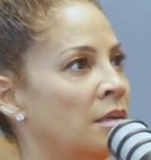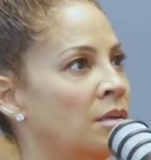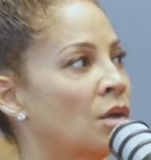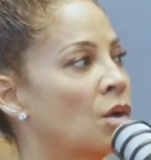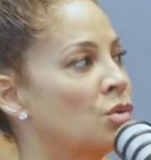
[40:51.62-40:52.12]

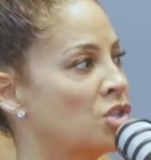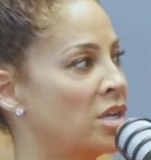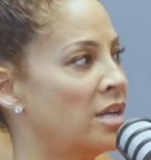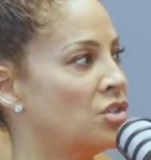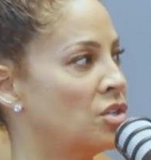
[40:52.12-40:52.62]

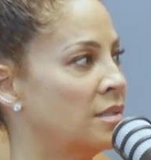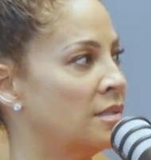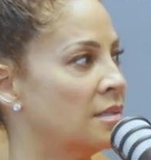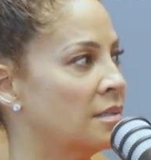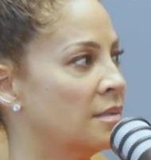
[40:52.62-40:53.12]

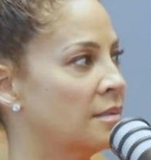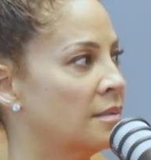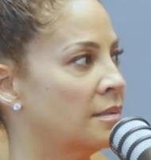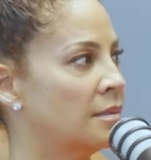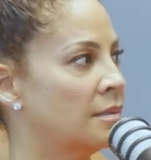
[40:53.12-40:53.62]
negotiations,
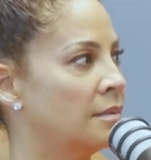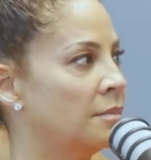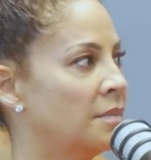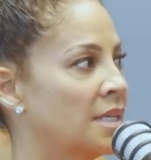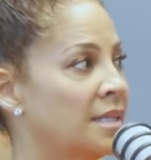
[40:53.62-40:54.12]

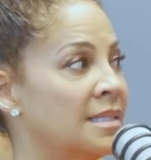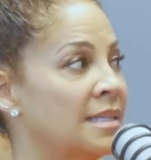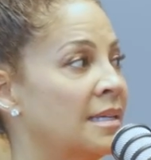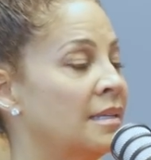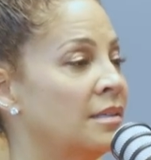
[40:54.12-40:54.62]
because
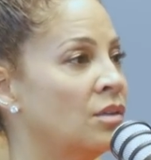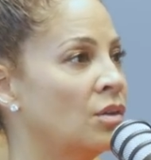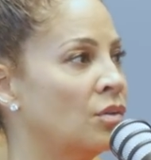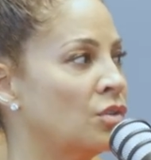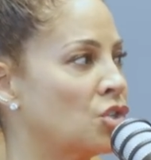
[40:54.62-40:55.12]
you
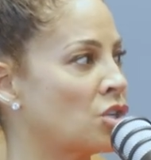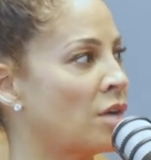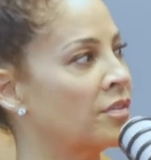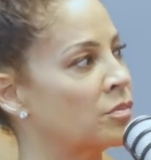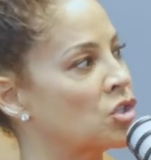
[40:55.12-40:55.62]
know
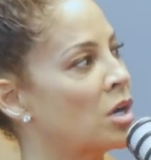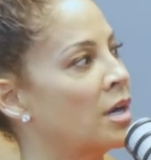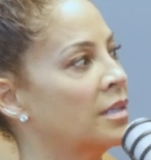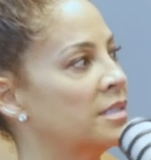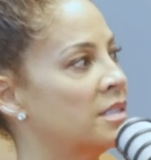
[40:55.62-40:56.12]
the from
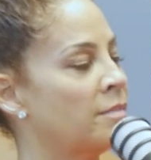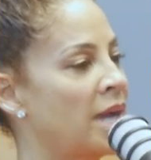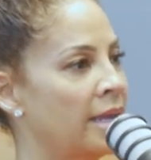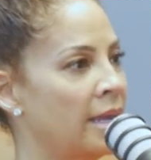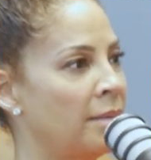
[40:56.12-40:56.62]
Charlotte to
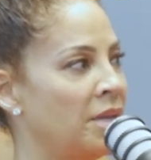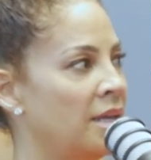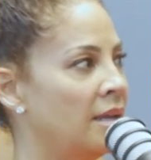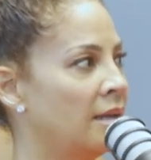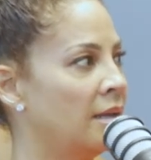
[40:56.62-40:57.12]

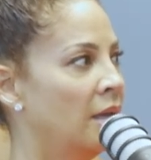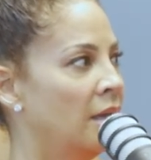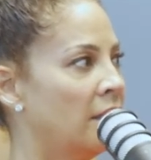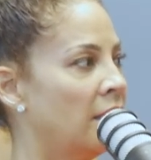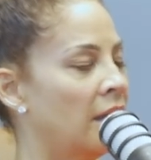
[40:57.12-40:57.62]
Miami yeah. and
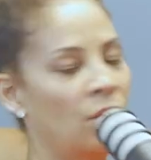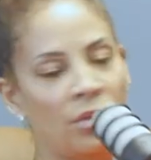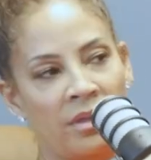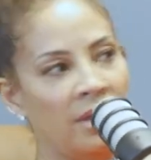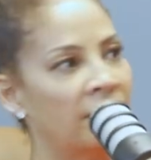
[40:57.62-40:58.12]
that
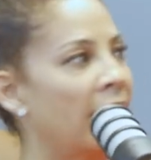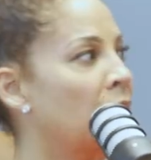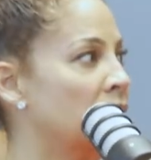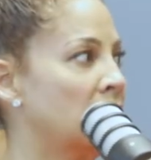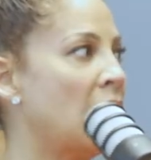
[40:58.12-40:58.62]
whole thing.
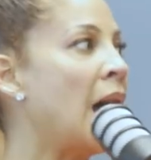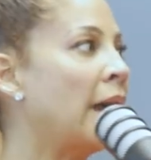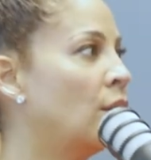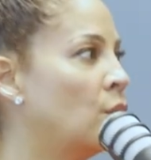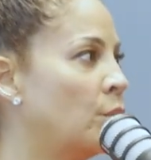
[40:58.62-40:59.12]
That was
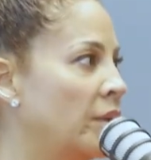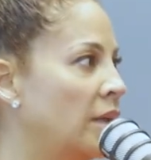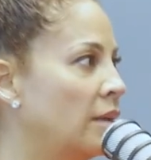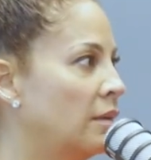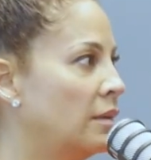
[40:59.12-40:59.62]
eye
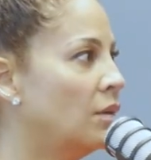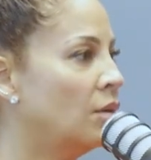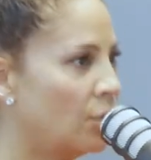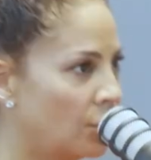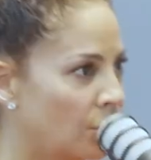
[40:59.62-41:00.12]
opening. Mm. You
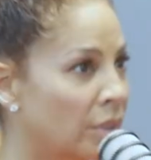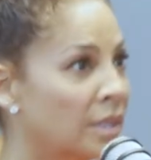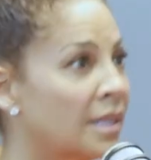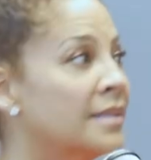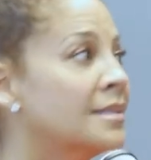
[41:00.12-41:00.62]
know,
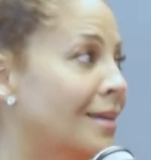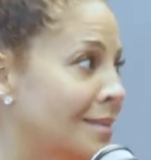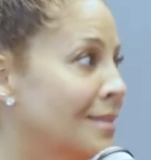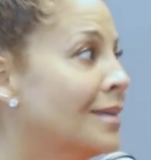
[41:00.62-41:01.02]
realize yes,